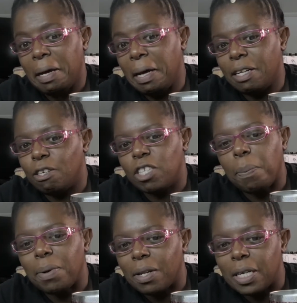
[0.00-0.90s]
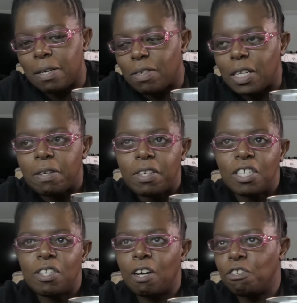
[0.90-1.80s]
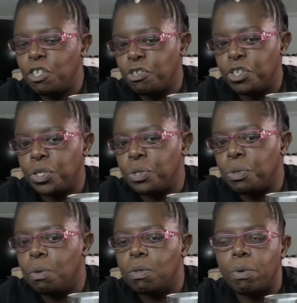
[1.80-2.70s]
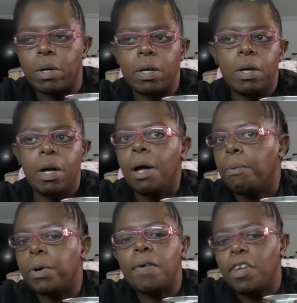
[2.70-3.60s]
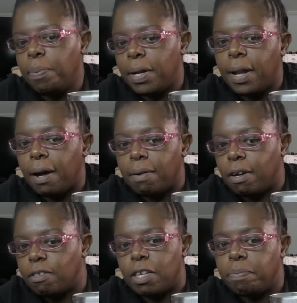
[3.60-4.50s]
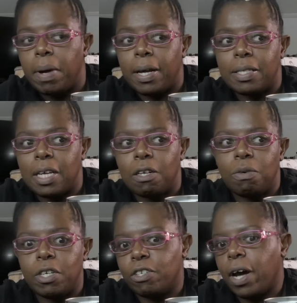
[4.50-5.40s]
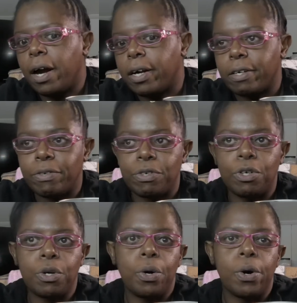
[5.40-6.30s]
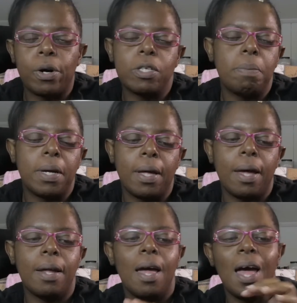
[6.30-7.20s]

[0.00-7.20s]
and you step in the leaves and the leaves get stuck to your shoes or whatever you put down, there's leaf may get stuck to it, your tires or your car or something like that.